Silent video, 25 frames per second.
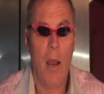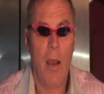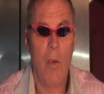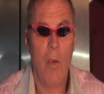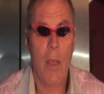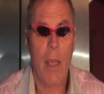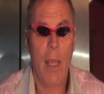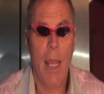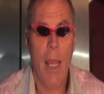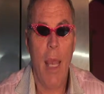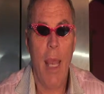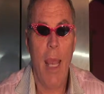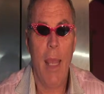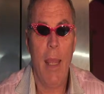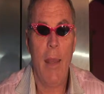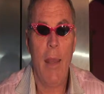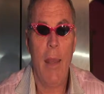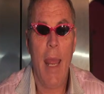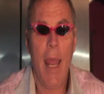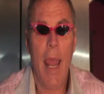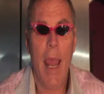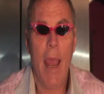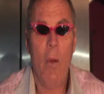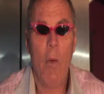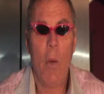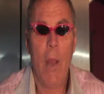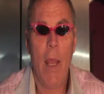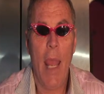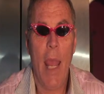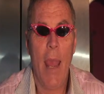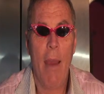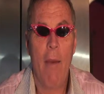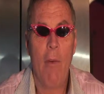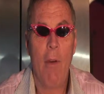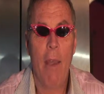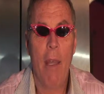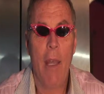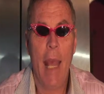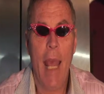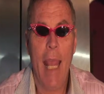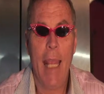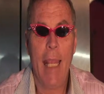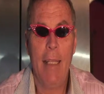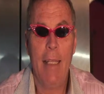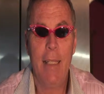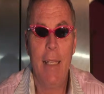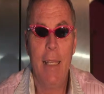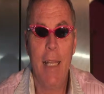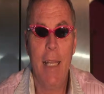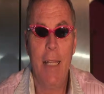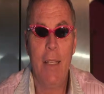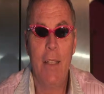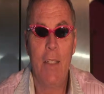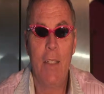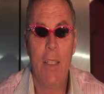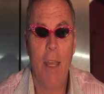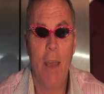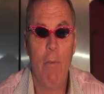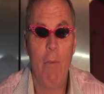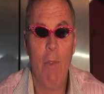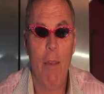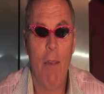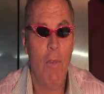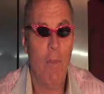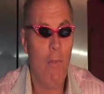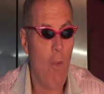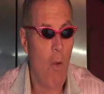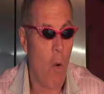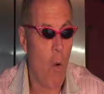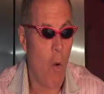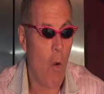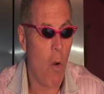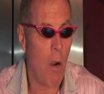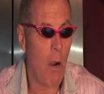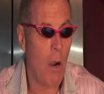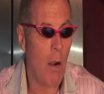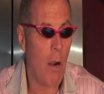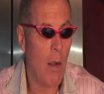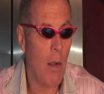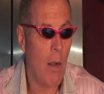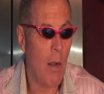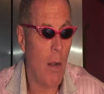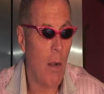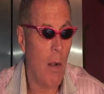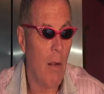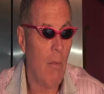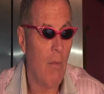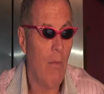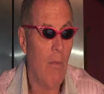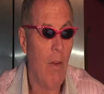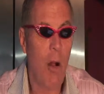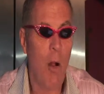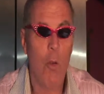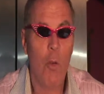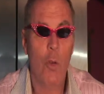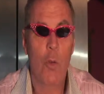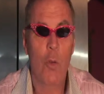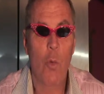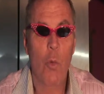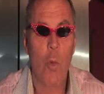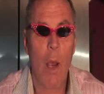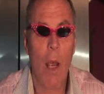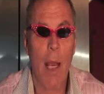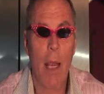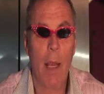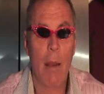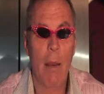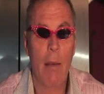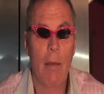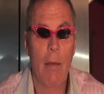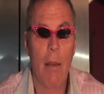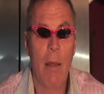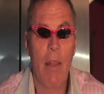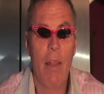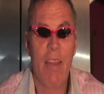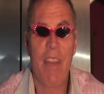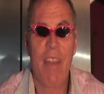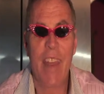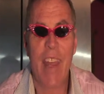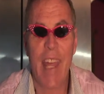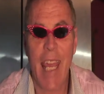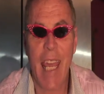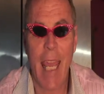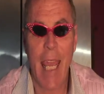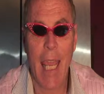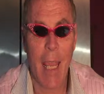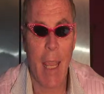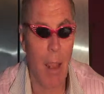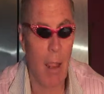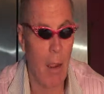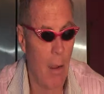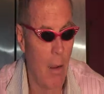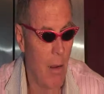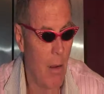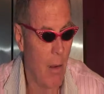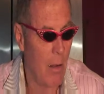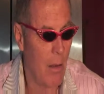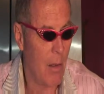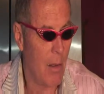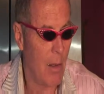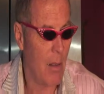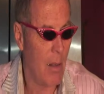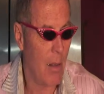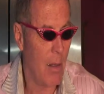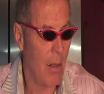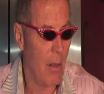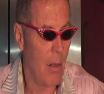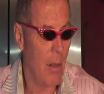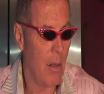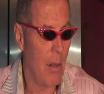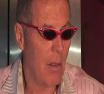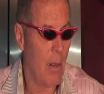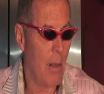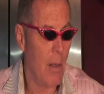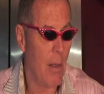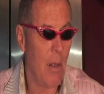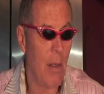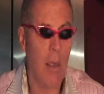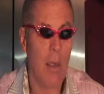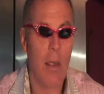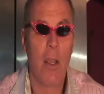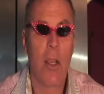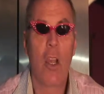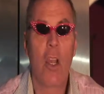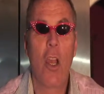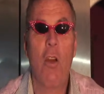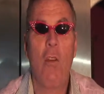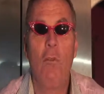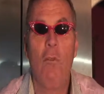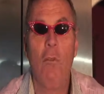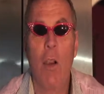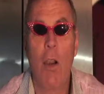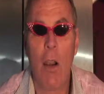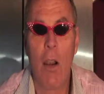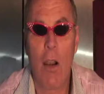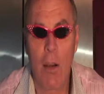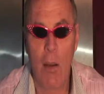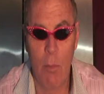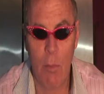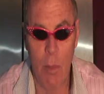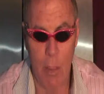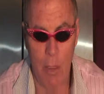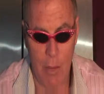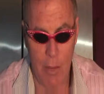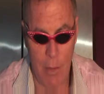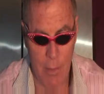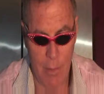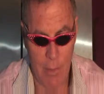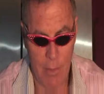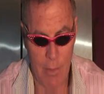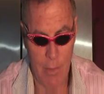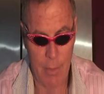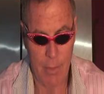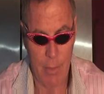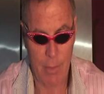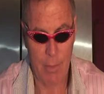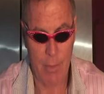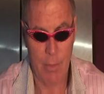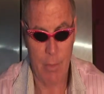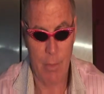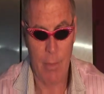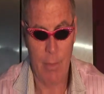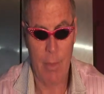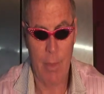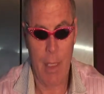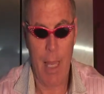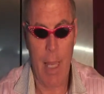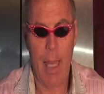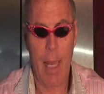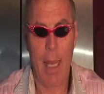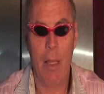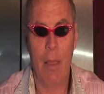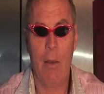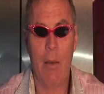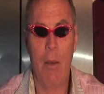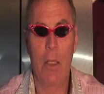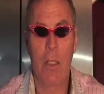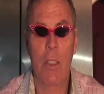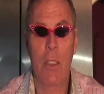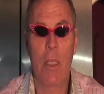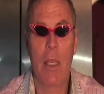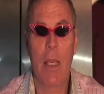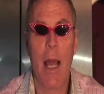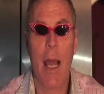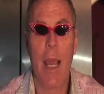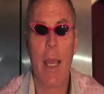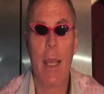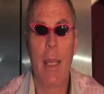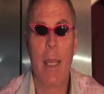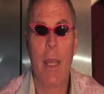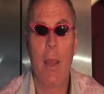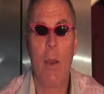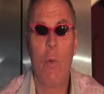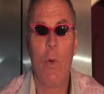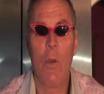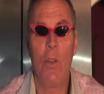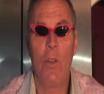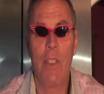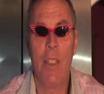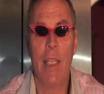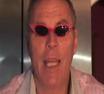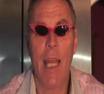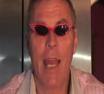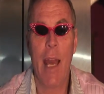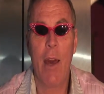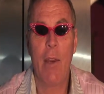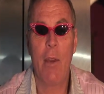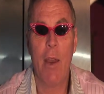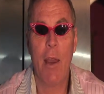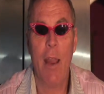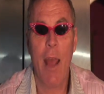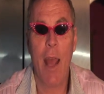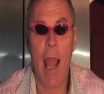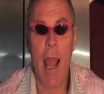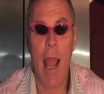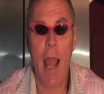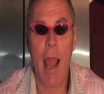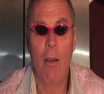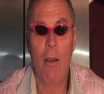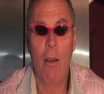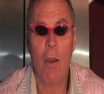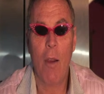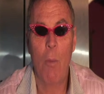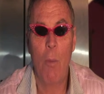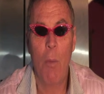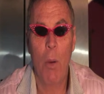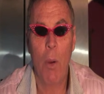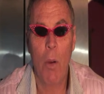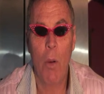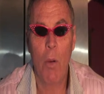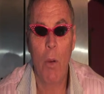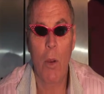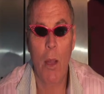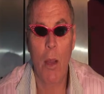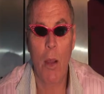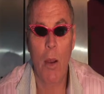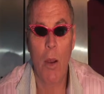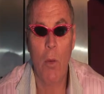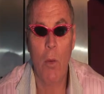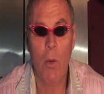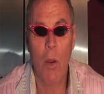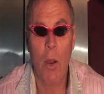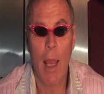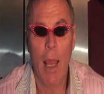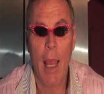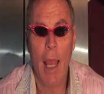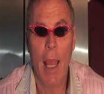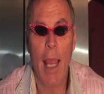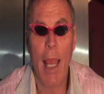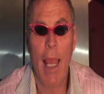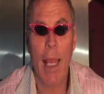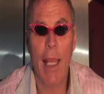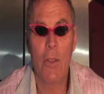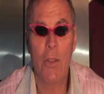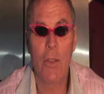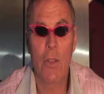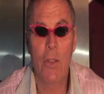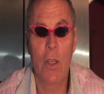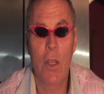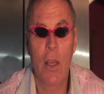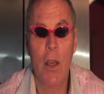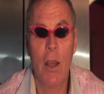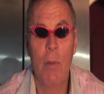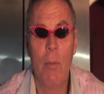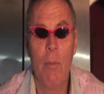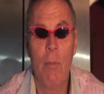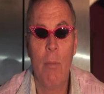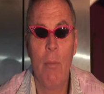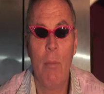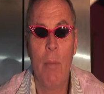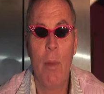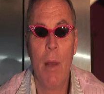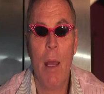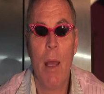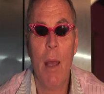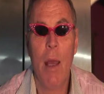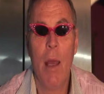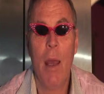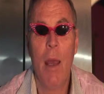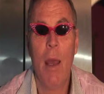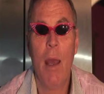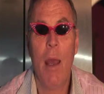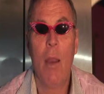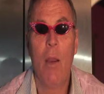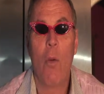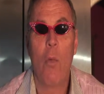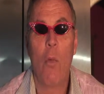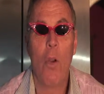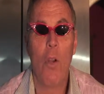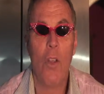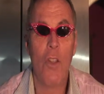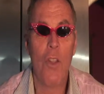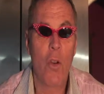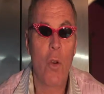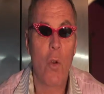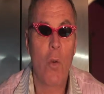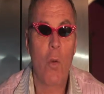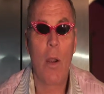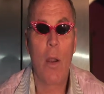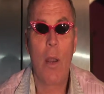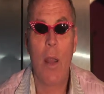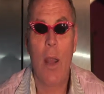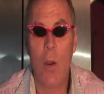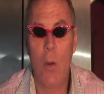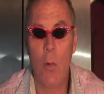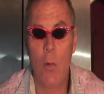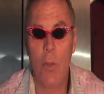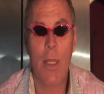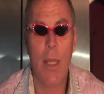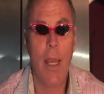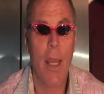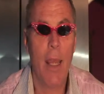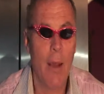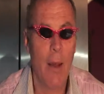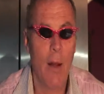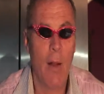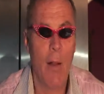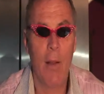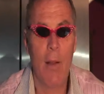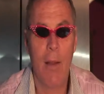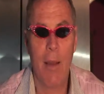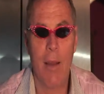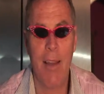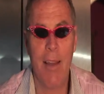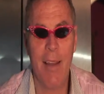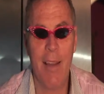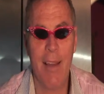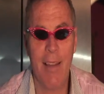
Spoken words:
Okay, now we have a 1974 Volkswagen Thing convertible. And it looks like it was down in Acapulco at some resort hotel.